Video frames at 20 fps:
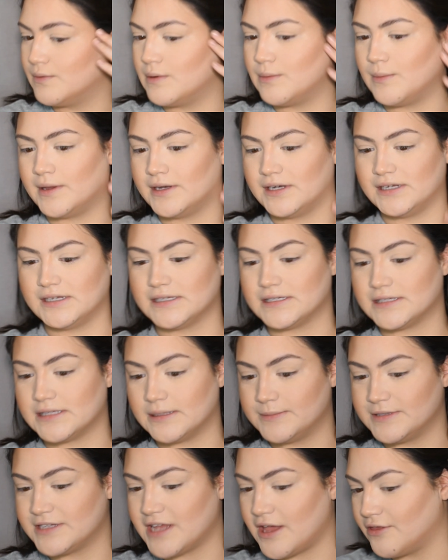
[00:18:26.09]
We wanted to
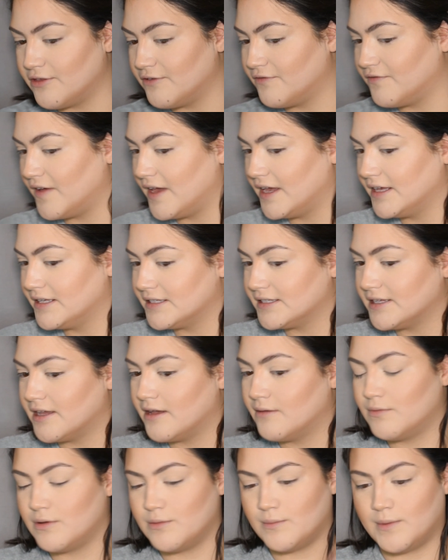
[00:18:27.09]
slim down the face
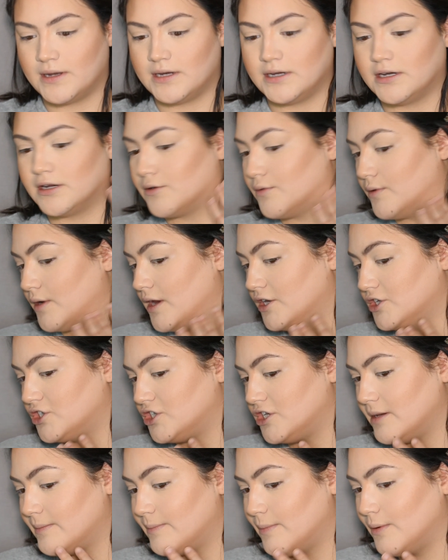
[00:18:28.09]
some. We wanted to create
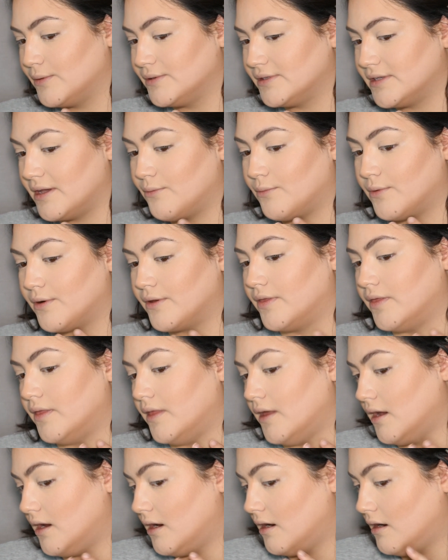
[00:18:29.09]
cheekbones that weren't
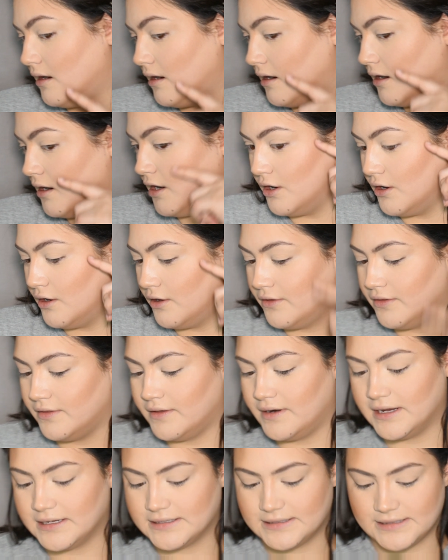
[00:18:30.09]
there.
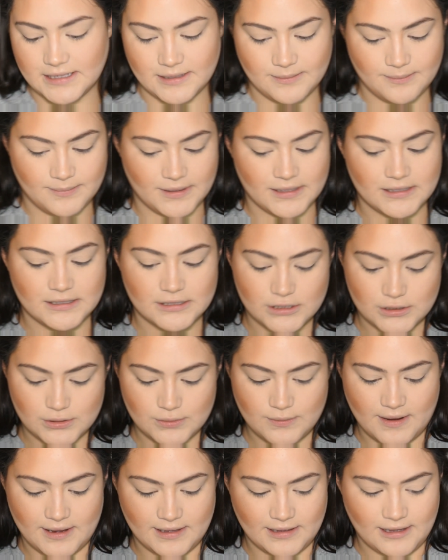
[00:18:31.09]
The next step is
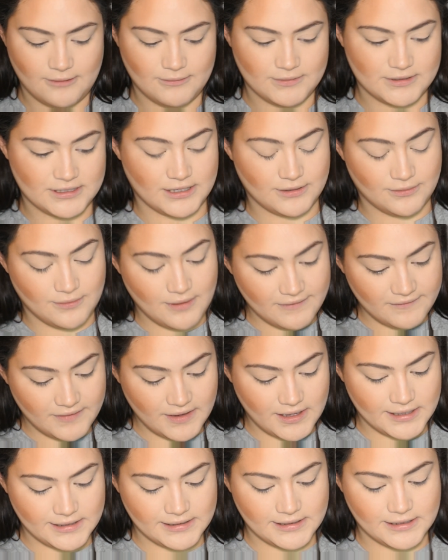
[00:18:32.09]
to highlight, which I don't
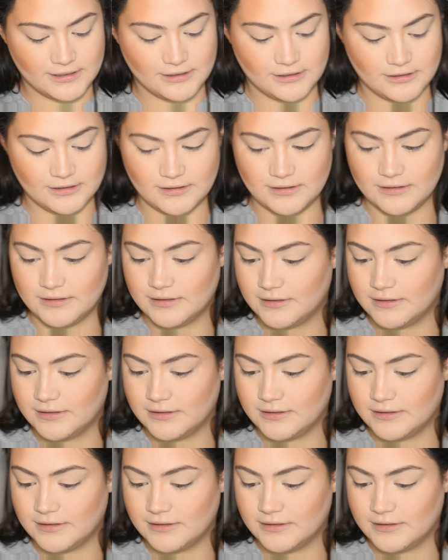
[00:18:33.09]
have a highlighter.